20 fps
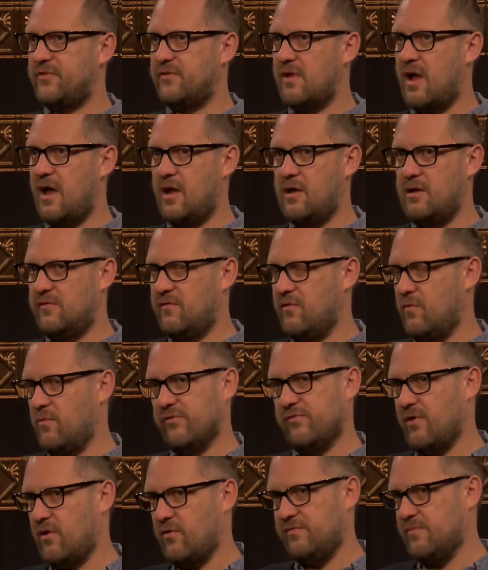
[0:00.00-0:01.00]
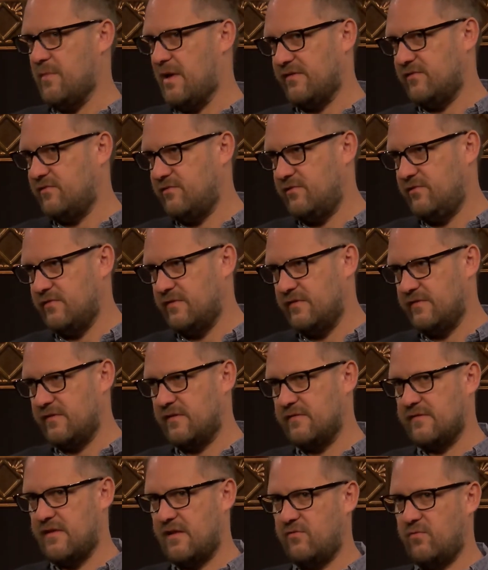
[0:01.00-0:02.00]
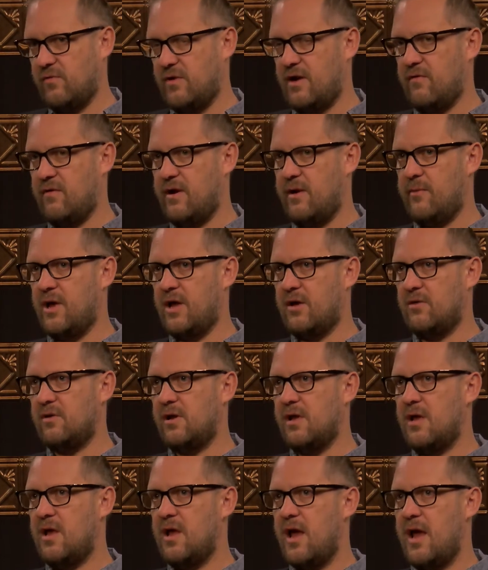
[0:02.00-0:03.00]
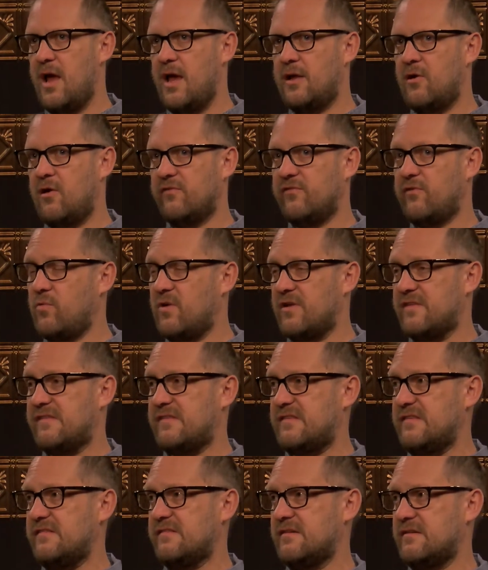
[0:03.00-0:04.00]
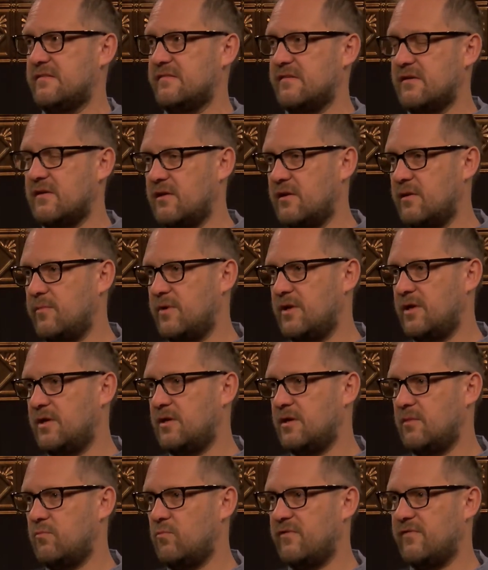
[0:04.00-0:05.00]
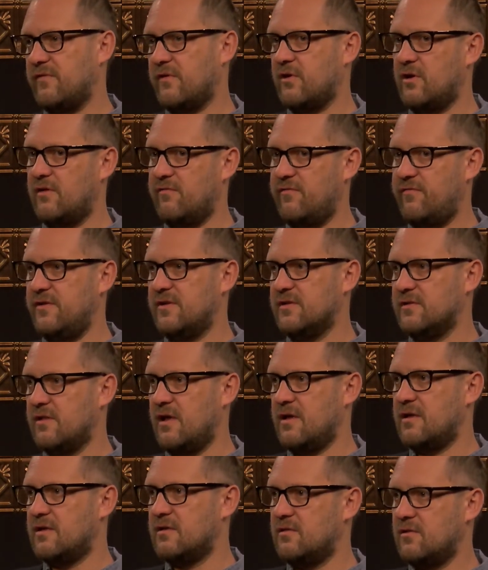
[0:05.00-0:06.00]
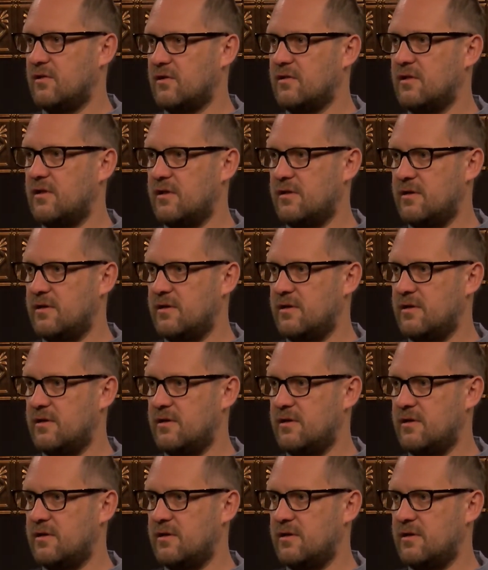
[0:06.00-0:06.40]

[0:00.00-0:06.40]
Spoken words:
It's almost always Massachusetts because that's what I write about. And also, what season is it going to be, and what's it going to feel like and look like?